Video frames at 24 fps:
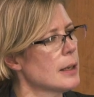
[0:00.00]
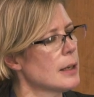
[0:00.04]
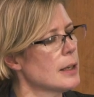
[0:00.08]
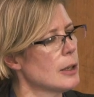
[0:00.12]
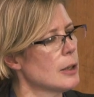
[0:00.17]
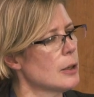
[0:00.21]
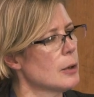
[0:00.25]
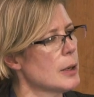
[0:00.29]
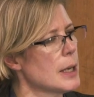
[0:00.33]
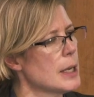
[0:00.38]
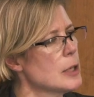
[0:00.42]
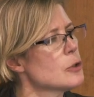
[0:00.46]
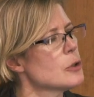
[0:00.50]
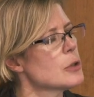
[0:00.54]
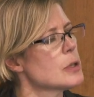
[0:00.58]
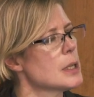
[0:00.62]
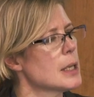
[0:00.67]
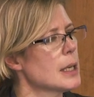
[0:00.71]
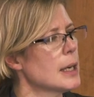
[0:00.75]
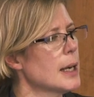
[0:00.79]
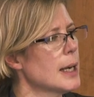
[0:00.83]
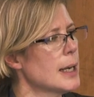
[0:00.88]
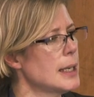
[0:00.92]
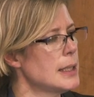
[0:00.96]
you know,
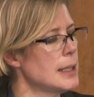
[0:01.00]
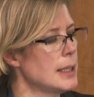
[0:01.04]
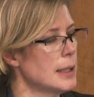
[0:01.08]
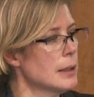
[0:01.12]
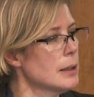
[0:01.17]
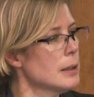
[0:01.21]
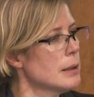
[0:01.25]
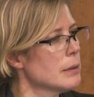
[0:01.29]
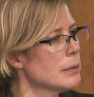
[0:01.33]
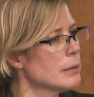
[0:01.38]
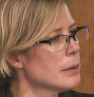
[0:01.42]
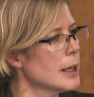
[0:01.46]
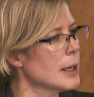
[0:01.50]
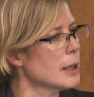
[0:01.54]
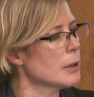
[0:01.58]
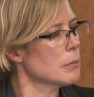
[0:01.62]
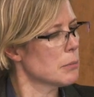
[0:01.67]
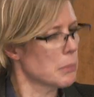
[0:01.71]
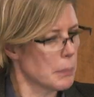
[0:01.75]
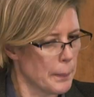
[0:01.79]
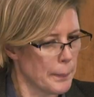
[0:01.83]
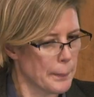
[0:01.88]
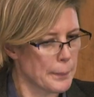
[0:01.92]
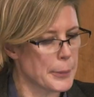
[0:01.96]
interesting idea that
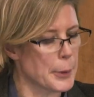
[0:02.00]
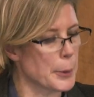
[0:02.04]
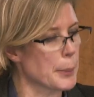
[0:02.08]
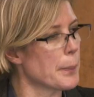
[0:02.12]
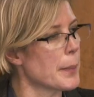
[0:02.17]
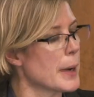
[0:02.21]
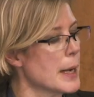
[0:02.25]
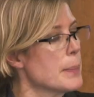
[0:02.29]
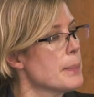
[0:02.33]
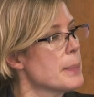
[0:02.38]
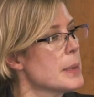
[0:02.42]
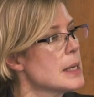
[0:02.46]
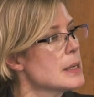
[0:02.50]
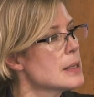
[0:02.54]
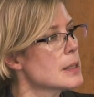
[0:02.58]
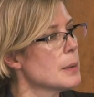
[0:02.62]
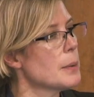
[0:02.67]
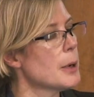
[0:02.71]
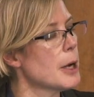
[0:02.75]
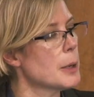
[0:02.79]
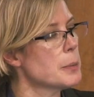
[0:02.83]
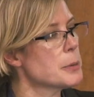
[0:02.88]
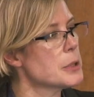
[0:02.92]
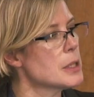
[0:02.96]
there might be
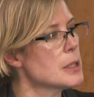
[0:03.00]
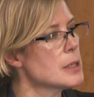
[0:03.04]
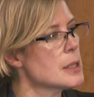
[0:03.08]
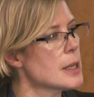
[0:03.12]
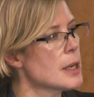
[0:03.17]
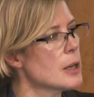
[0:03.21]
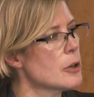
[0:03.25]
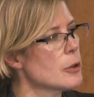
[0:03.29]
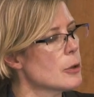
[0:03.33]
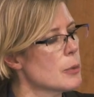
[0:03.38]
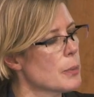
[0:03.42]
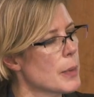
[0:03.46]
some options there.